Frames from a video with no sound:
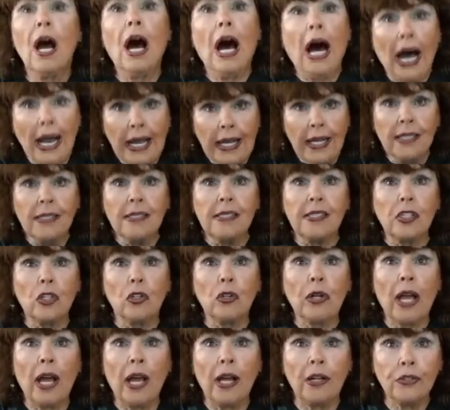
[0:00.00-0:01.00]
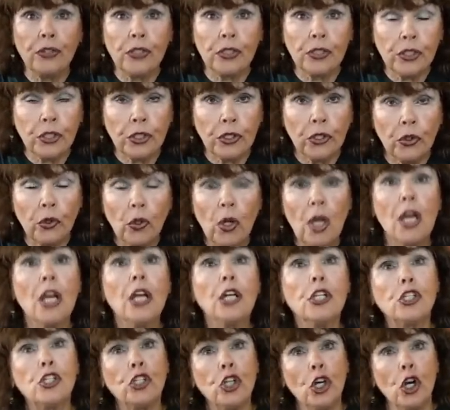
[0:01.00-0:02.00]
I can still count to two.
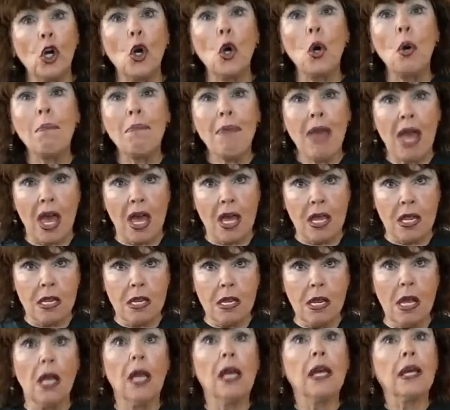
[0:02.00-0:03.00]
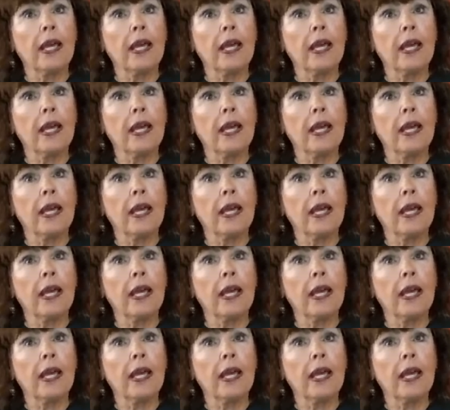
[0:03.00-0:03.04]
Two men